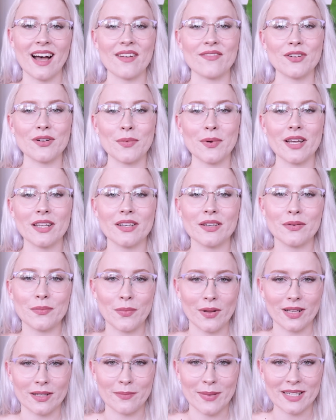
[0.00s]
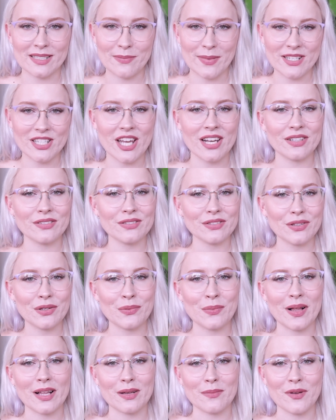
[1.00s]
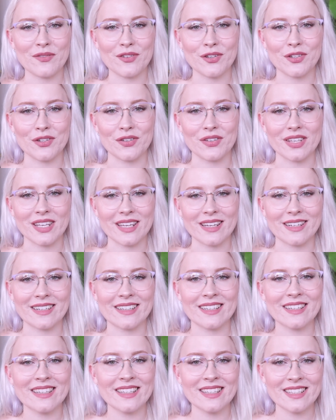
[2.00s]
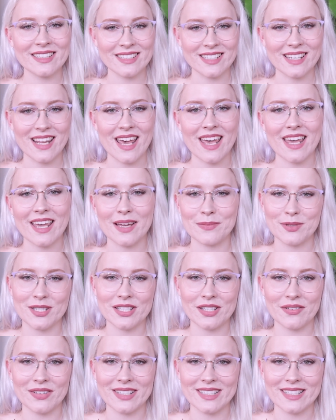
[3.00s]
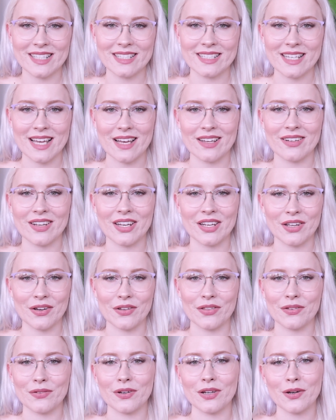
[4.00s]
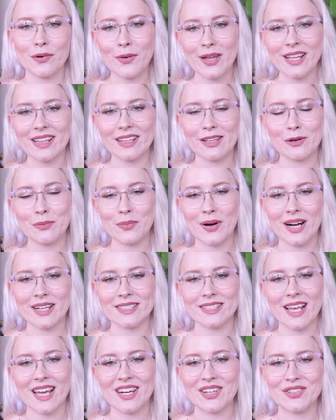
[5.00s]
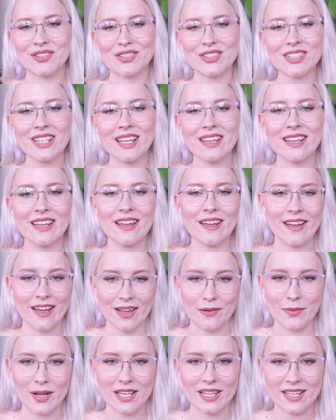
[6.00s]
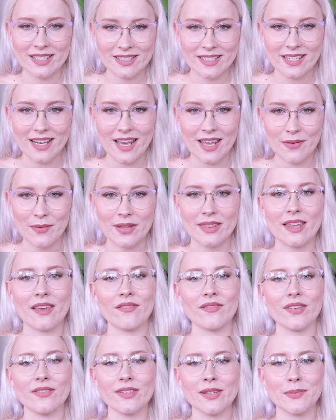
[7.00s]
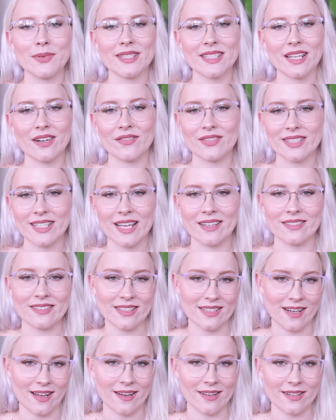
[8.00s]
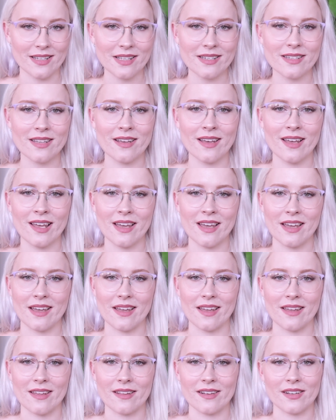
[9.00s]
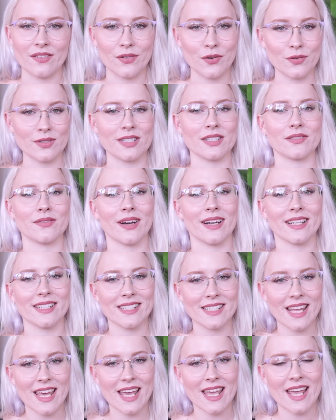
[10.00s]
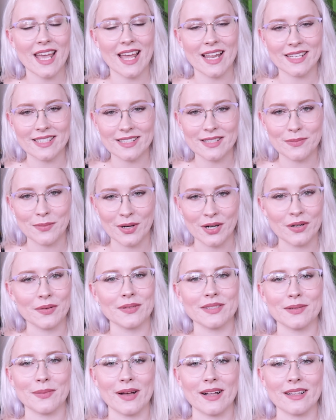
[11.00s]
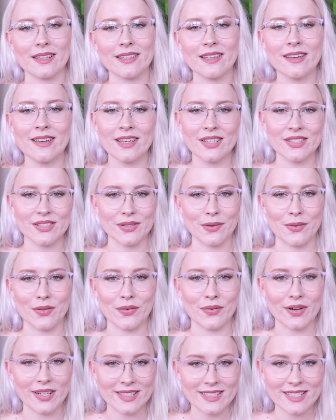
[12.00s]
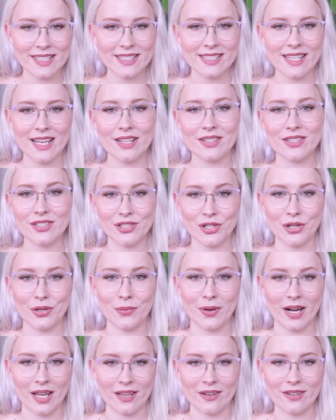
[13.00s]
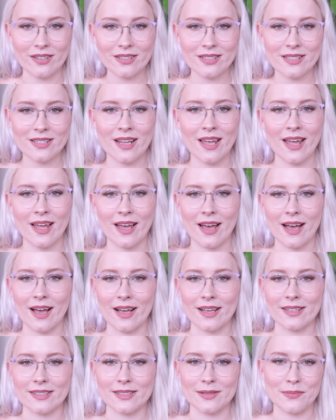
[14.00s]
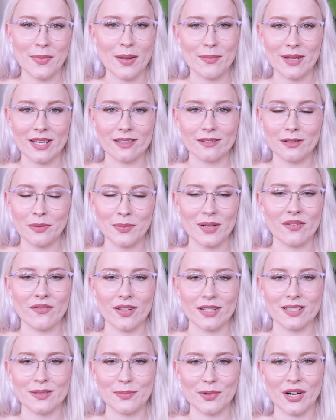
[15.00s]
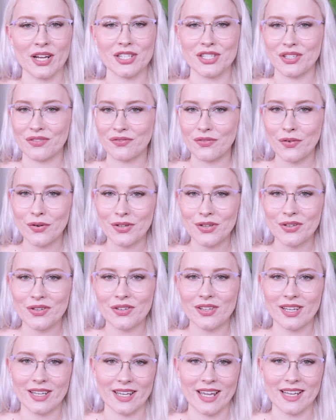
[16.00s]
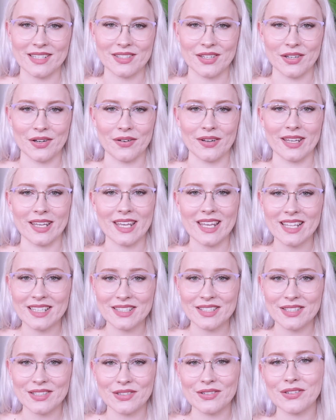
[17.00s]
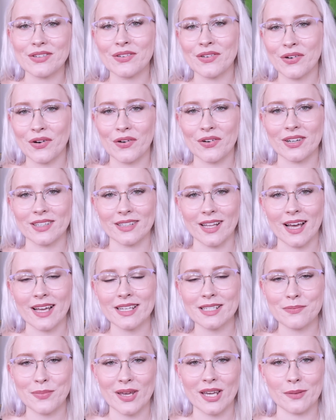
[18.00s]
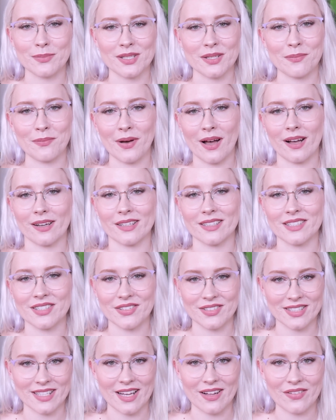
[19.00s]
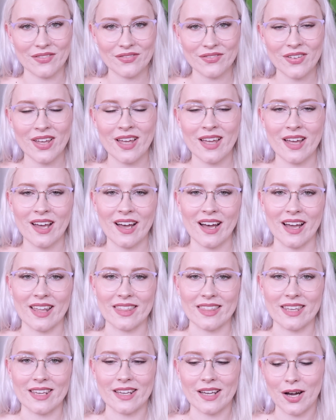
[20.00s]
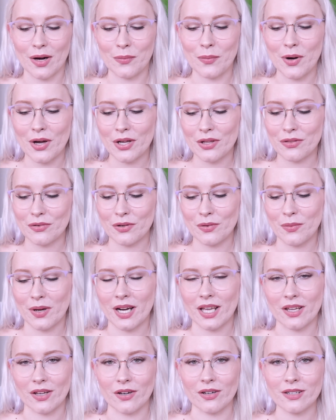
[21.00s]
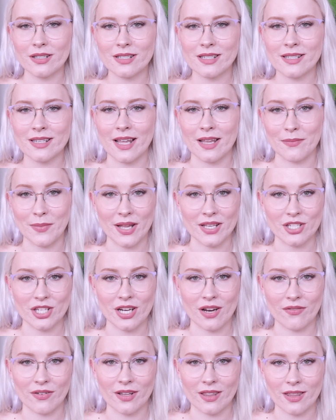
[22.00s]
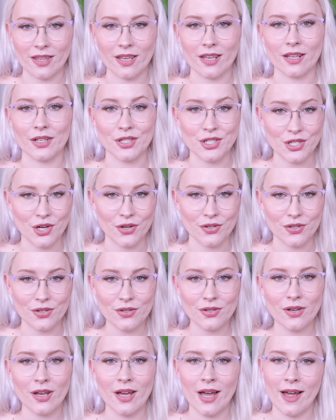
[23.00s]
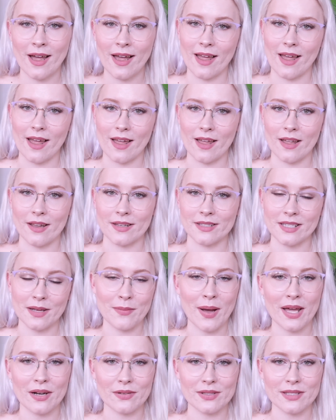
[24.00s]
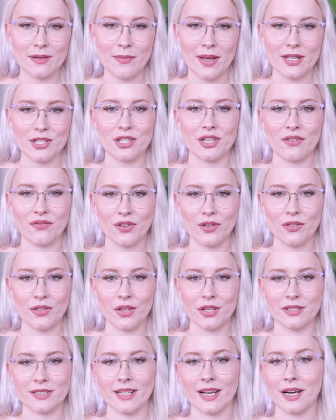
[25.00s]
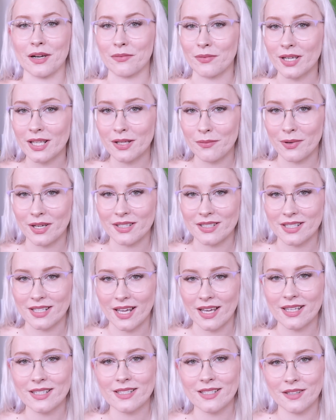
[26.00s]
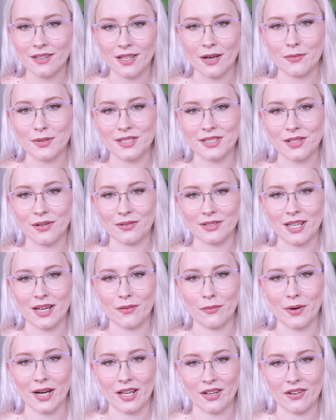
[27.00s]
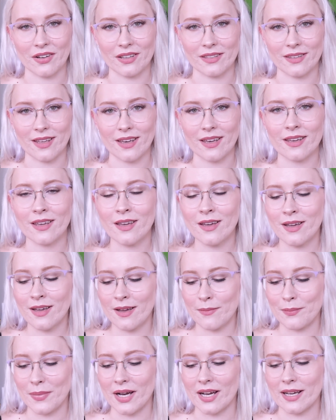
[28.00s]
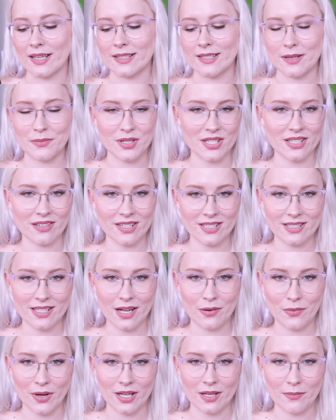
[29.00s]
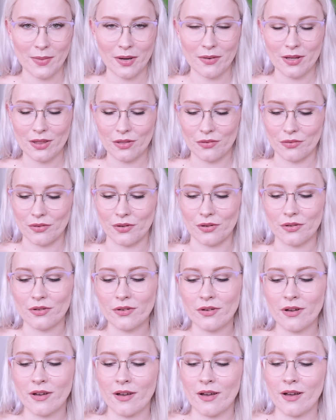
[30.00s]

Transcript: Hi everyone, welcome back to my channel, or welcome if you're new here. Today I'm just going to sit down and go through a quick little Priceline haul. I went yesterday when their 50% off sale started, and of course it's running today and tomorrow as well. So I thought I'd sit down to show you what I got, as maybe a little bit of inspiration for you in case you're going in-store or online to pick up some bargains yourself. I think I'll work through what I got and mention everything and show you, and I might also mention a few things that I really wanted to get that was sold out when I got there. But I'm just going to start working my way through.